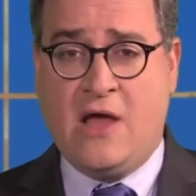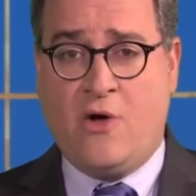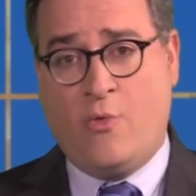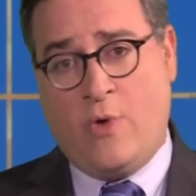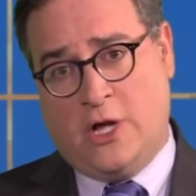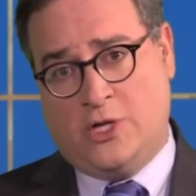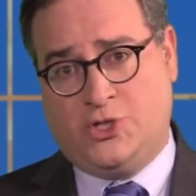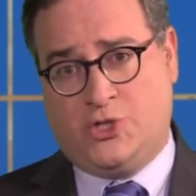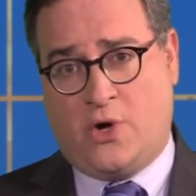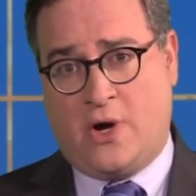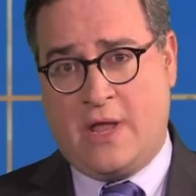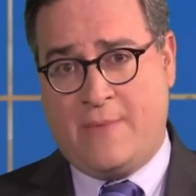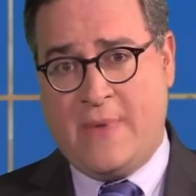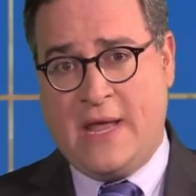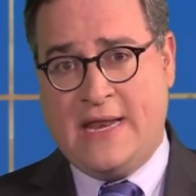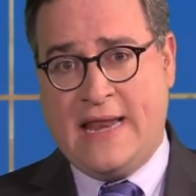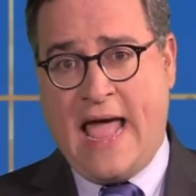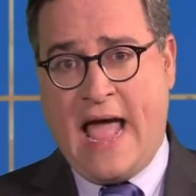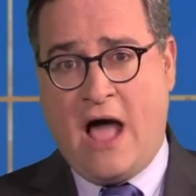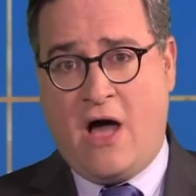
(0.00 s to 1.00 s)
Well, joining
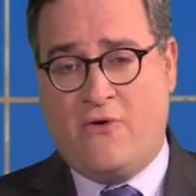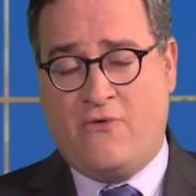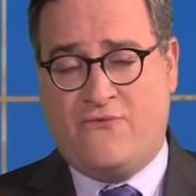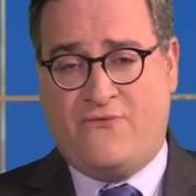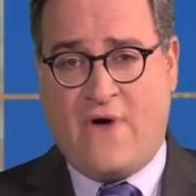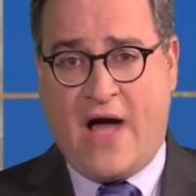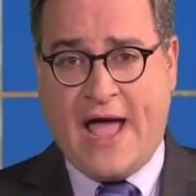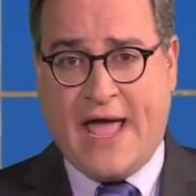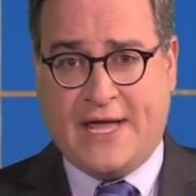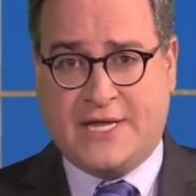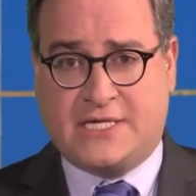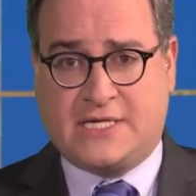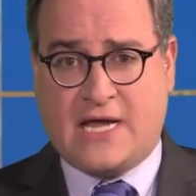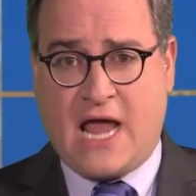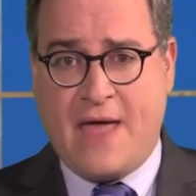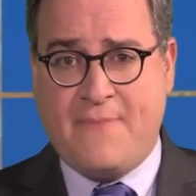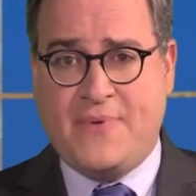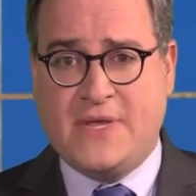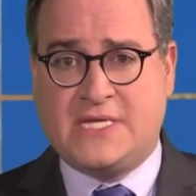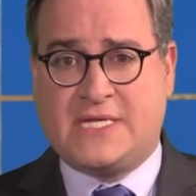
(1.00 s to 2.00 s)
me now via
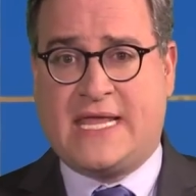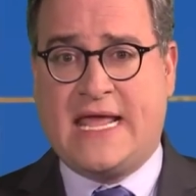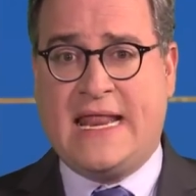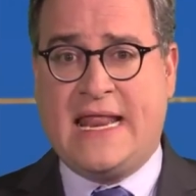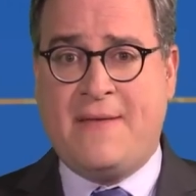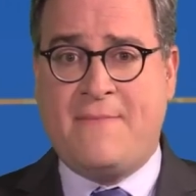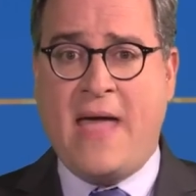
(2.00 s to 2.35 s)
Skype is Guidy